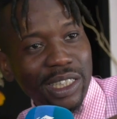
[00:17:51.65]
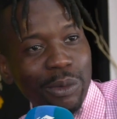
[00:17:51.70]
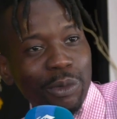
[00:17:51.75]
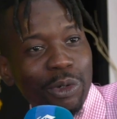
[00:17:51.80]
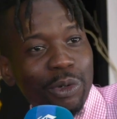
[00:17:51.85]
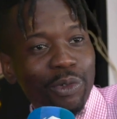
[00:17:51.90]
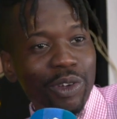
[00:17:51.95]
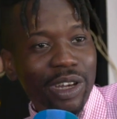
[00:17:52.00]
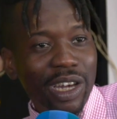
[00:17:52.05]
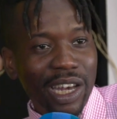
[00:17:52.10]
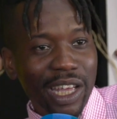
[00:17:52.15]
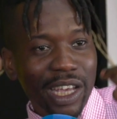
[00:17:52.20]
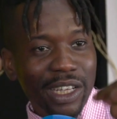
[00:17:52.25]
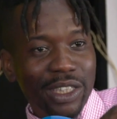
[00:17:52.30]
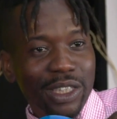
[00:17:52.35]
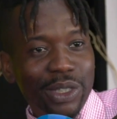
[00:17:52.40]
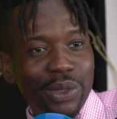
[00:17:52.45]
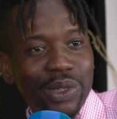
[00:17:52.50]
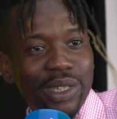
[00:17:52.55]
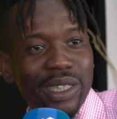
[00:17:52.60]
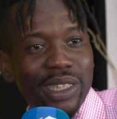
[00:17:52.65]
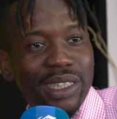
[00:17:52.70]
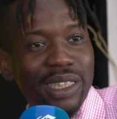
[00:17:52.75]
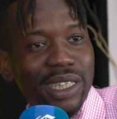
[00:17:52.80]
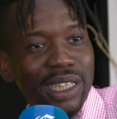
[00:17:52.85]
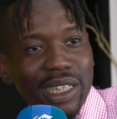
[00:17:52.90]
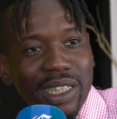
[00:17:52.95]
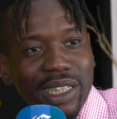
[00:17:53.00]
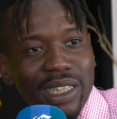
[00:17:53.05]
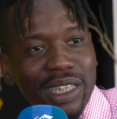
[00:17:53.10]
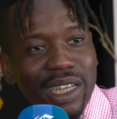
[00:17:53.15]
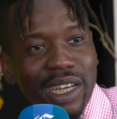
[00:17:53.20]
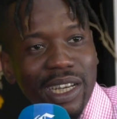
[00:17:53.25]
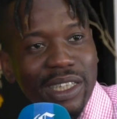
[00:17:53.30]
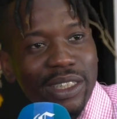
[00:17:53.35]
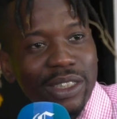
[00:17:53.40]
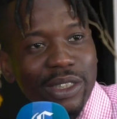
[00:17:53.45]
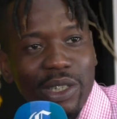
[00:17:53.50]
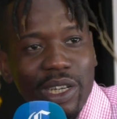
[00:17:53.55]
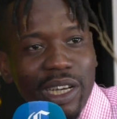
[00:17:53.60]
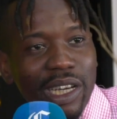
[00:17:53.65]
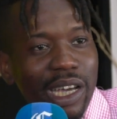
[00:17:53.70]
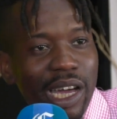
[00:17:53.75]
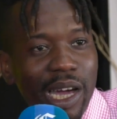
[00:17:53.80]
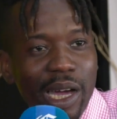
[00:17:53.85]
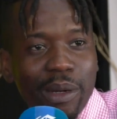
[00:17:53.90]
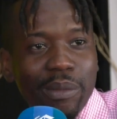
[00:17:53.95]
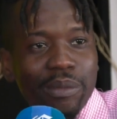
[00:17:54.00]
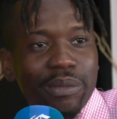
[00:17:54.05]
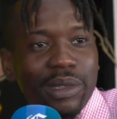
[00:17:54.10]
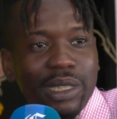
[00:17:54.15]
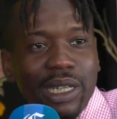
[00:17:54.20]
they will relate to it, seeing that, okay, I'm